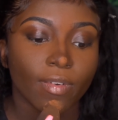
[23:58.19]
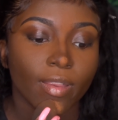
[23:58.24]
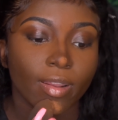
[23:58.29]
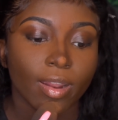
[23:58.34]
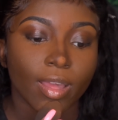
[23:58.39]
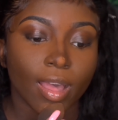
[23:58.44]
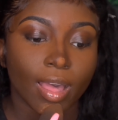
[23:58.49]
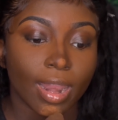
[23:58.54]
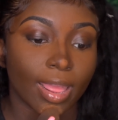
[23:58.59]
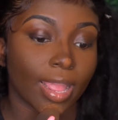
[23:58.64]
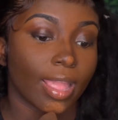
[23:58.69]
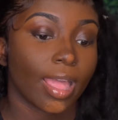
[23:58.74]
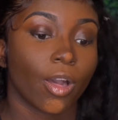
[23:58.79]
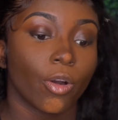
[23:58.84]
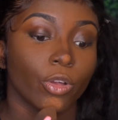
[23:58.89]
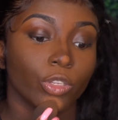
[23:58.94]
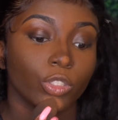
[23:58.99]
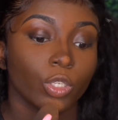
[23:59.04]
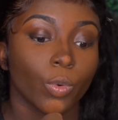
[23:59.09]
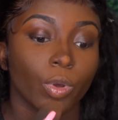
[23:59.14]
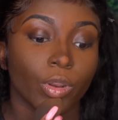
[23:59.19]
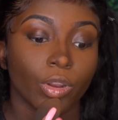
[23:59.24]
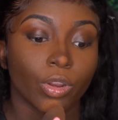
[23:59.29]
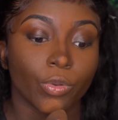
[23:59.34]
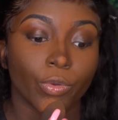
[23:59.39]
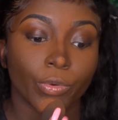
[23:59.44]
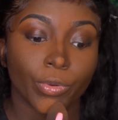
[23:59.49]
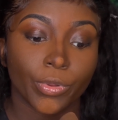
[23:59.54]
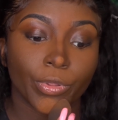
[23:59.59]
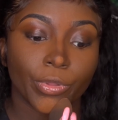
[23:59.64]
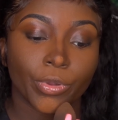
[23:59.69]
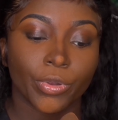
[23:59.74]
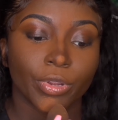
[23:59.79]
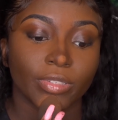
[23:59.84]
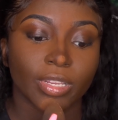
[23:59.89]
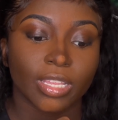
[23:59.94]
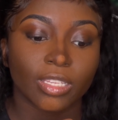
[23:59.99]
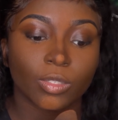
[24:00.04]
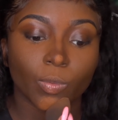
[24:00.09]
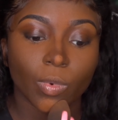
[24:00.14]
And like, I also want to know yours
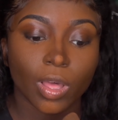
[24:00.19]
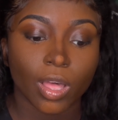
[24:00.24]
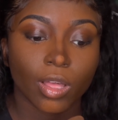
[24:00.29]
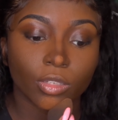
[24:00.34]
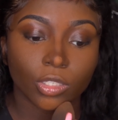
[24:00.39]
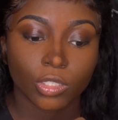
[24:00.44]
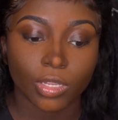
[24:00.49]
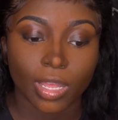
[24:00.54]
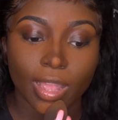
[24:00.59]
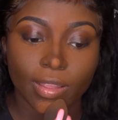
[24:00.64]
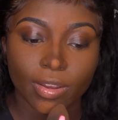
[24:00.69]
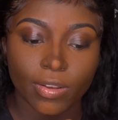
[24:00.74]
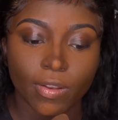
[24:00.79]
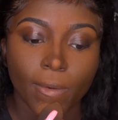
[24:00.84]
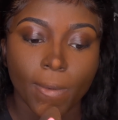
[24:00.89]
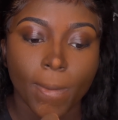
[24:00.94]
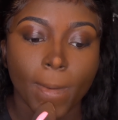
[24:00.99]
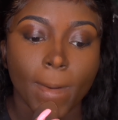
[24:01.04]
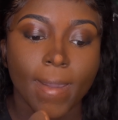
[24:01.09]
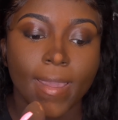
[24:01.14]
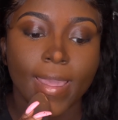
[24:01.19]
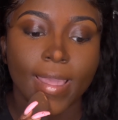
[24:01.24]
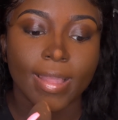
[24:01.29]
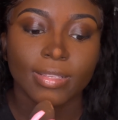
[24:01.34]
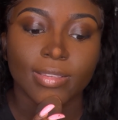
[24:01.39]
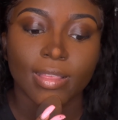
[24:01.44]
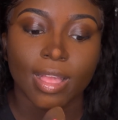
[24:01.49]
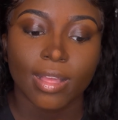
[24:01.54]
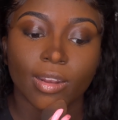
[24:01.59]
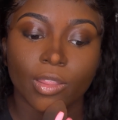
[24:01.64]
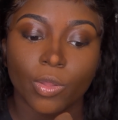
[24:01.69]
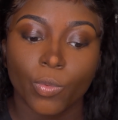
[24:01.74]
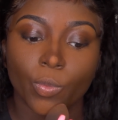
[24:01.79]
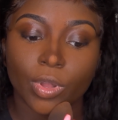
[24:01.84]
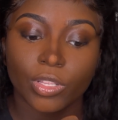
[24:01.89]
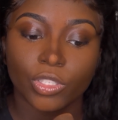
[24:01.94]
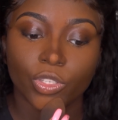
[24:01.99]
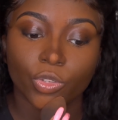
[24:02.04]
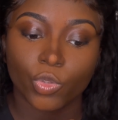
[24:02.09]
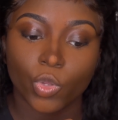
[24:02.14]
as well, so I know exactly
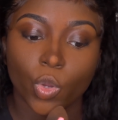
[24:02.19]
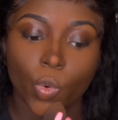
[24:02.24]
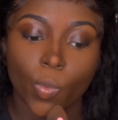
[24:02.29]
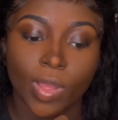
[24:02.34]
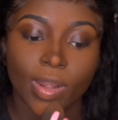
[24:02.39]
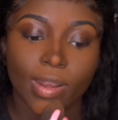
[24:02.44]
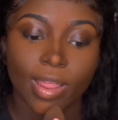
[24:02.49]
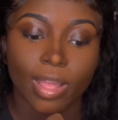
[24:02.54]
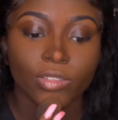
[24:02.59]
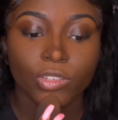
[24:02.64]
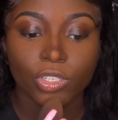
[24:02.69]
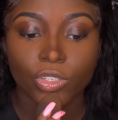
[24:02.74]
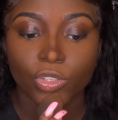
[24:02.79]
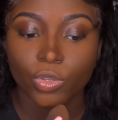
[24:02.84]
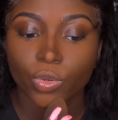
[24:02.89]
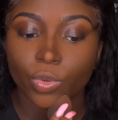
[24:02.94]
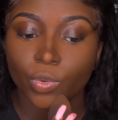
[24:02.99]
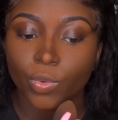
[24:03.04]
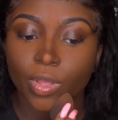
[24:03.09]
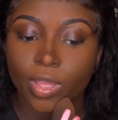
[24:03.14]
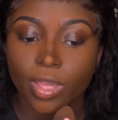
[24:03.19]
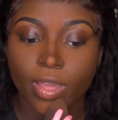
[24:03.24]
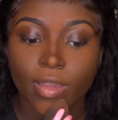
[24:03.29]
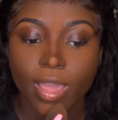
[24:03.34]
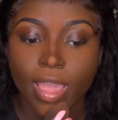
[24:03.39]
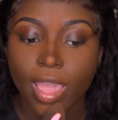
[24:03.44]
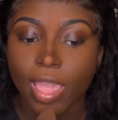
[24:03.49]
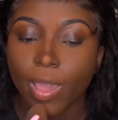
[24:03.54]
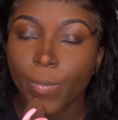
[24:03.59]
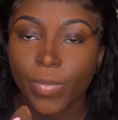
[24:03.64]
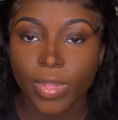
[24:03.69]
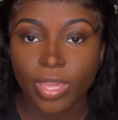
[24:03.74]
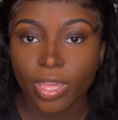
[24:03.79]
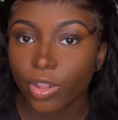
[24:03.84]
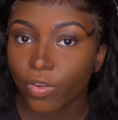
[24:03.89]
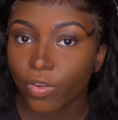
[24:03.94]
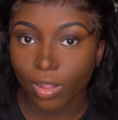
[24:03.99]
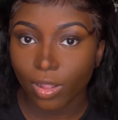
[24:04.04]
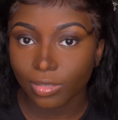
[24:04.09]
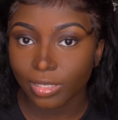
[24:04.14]
what to do and what not to do, and we could
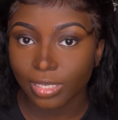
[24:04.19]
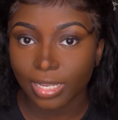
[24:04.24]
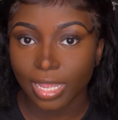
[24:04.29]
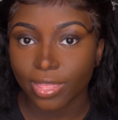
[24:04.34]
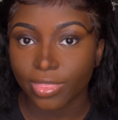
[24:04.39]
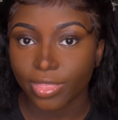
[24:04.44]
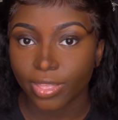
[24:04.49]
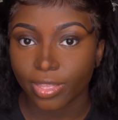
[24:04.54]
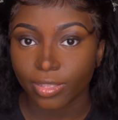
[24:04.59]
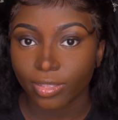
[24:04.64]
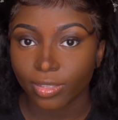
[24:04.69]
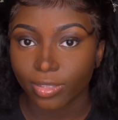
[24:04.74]
together.